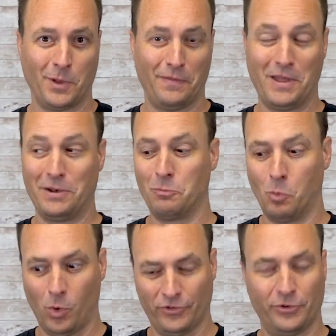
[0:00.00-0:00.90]
And then
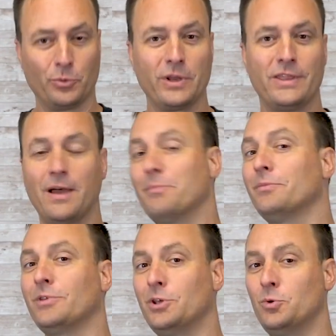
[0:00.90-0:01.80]
once you read
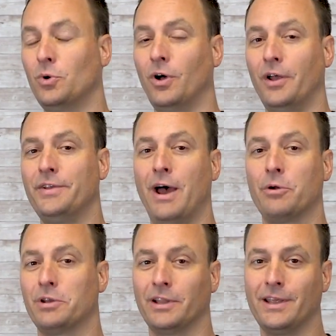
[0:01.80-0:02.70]
them, you will
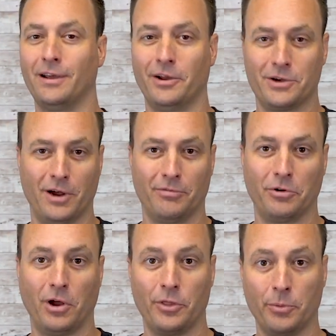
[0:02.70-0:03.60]
undoubtedly
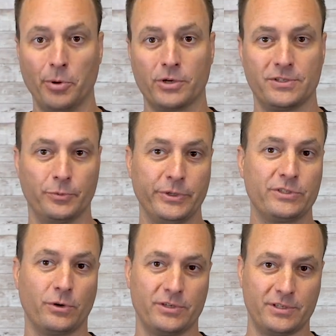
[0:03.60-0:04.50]
uncover other books and
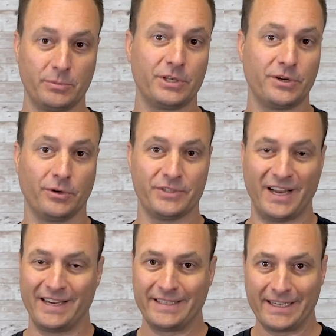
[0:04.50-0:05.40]
resources and materials and
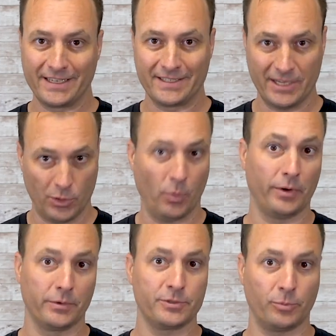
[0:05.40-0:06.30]
ideas that you want
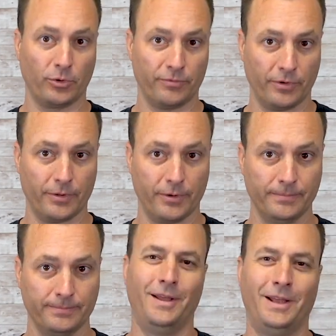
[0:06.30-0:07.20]
to explore further.
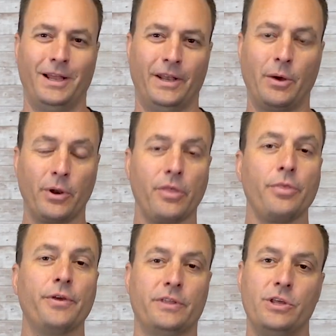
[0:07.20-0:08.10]
Now, another
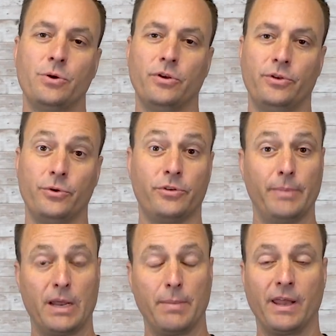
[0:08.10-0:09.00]
thing that you can do to
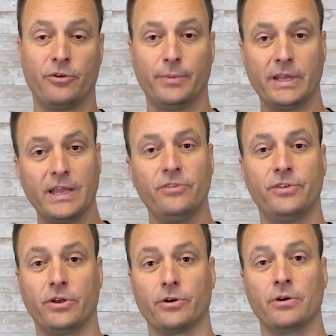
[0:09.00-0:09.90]
make management
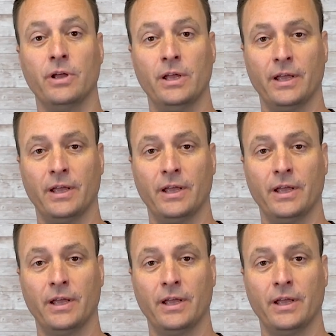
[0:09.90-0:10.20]
easier